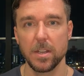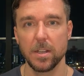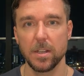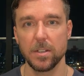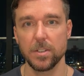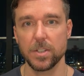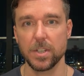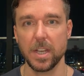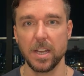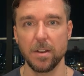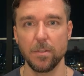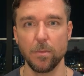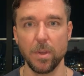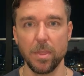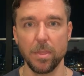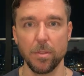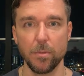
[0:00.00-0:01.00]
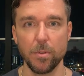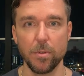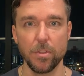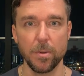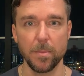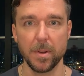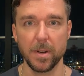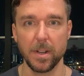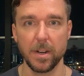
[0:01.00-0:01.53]
I just kind of went through
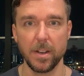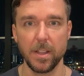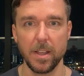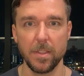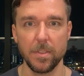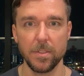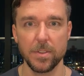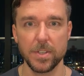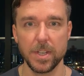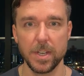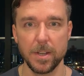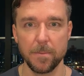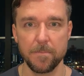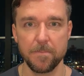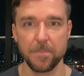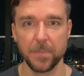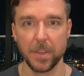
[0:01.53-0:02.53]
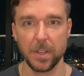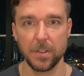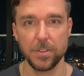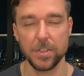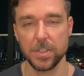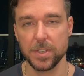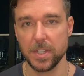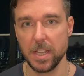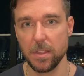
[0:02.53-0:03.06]
them, and I'll
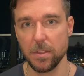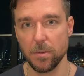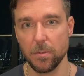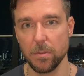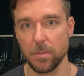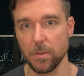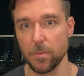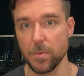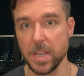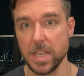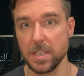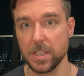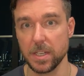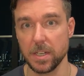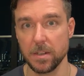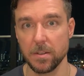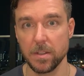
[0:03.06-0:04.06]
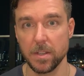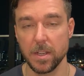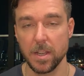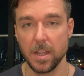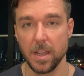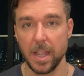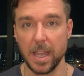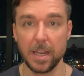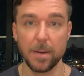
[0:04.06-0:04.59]
just say the reason.
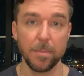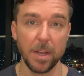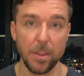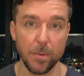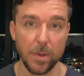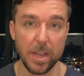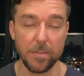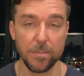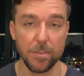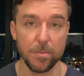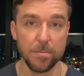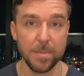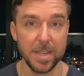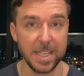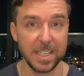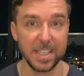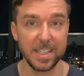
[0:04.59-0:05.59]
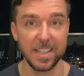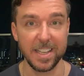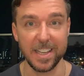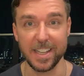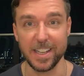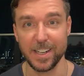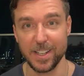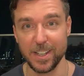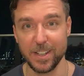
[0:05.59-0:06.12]
And by the way, if you missed
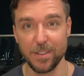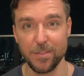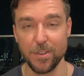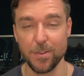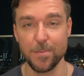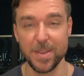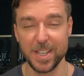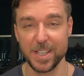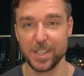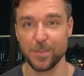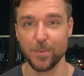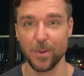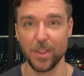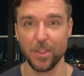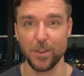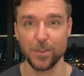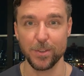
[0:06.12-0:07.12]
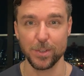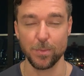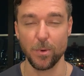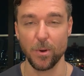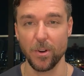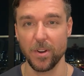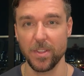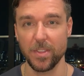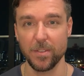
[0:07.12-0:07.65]
what those
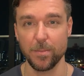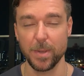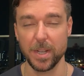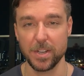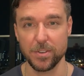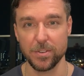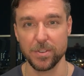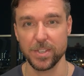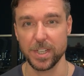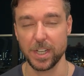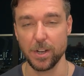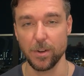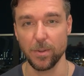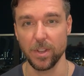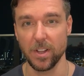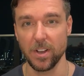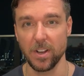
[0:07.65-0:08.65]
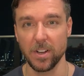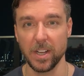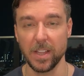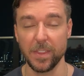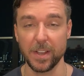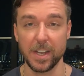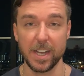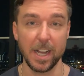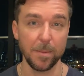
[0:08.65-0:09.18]
were and the pictures that go along and
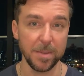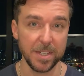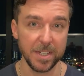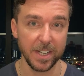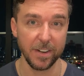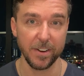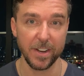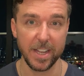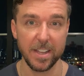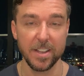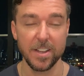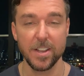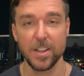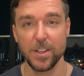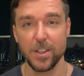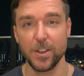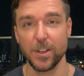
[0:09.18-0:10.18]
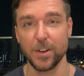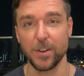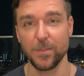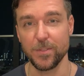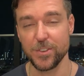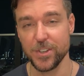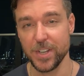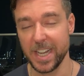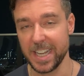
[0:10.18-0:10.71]
the commentary, you
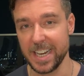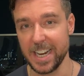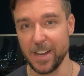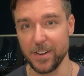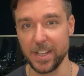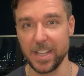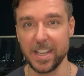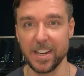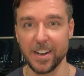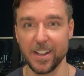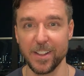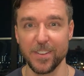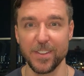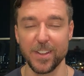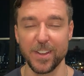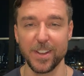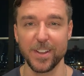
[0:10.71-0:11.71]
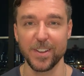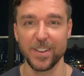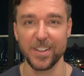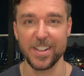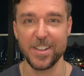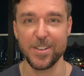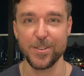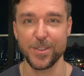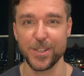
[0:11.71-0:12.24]
can check it out again on the
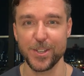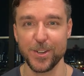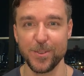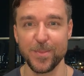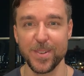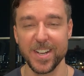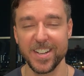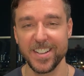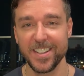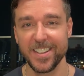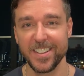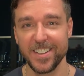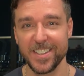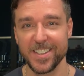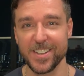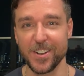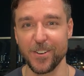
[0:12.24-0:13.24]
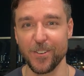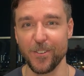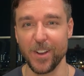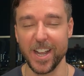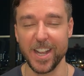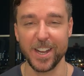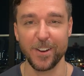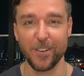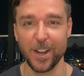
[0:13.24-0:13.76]
YouTube. So
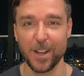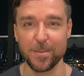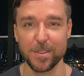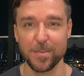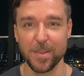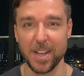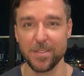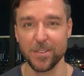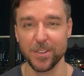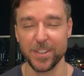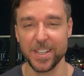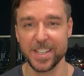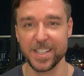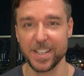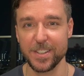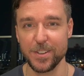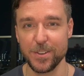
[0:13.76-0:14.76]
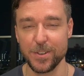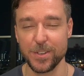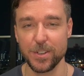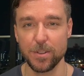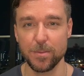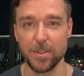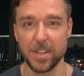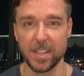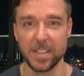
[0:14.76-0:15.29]
Ryan Grimes Mindfulness on
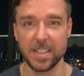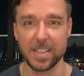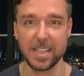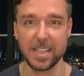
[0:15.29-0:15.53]
YouTube, you can